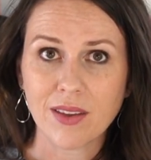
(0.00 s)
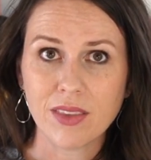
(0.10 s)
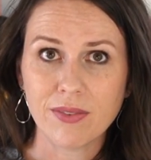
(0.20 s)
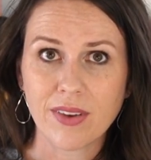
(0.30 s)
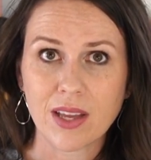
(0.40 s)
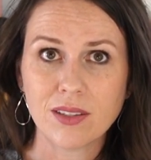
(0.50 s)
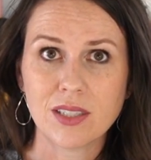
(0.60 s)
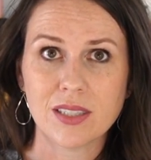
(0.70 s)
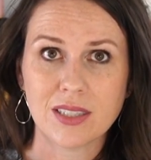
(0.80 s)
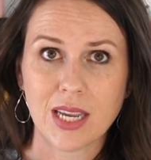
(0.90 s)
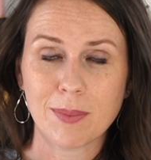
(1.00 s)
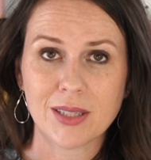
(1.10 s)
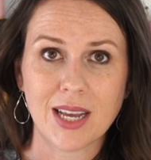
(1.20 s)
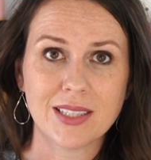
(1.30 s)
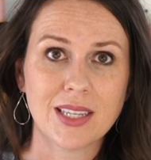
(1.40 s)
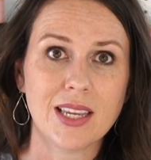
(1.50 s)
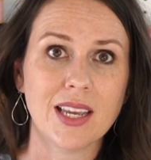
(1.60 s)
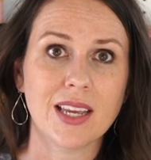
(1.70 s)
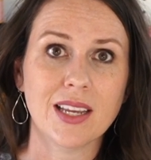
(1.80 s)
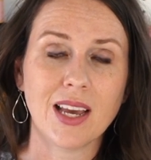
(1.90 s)
of the felt to stabilize it.
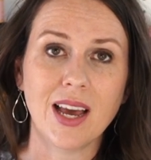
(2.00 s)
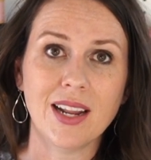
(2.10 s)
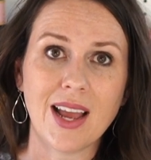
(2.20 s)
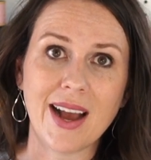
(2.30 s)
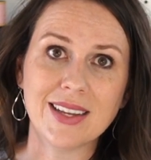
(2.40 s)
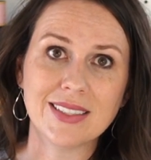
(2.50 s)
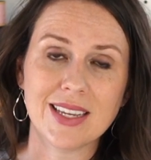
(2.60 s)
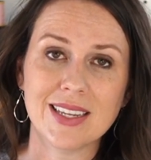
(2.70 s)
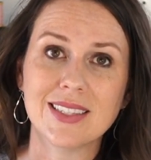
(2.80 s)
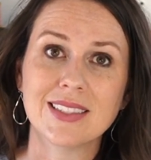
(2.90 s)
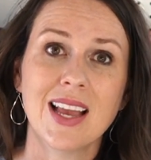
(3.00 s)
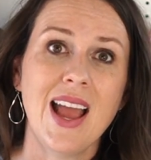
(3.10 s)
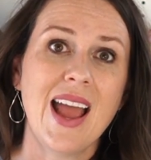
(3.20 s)
It can cut it as is.